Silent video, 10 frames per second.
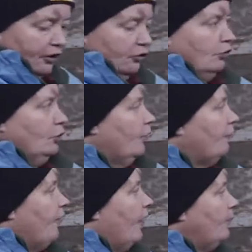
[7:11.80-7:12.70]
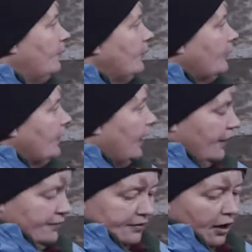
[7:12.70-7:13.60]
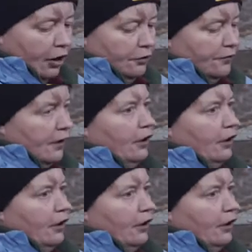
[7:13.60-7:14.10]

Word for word: little rule of thumb is over,